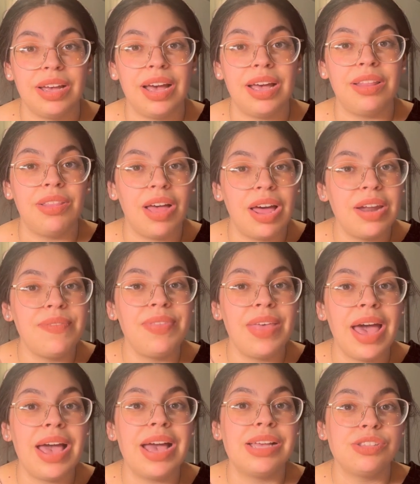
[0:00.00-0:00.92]
A lot of
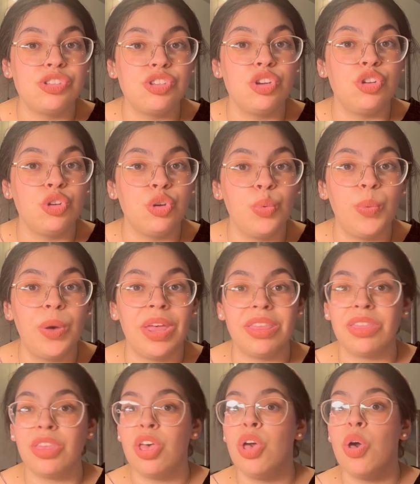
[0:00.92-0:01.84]
that has to do
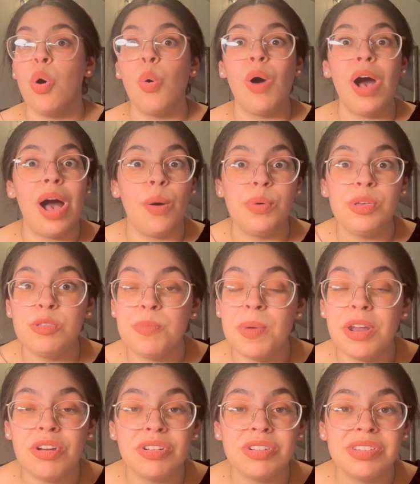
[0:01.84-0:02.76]
with how we
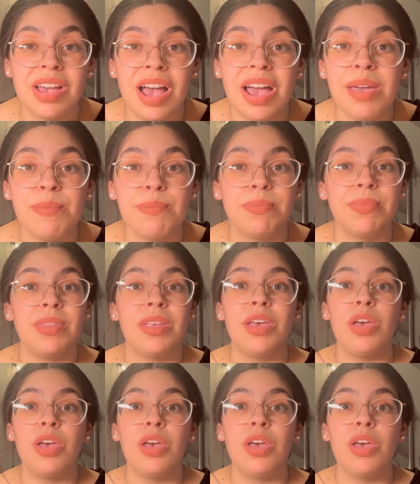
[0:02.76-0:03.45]
spend our time.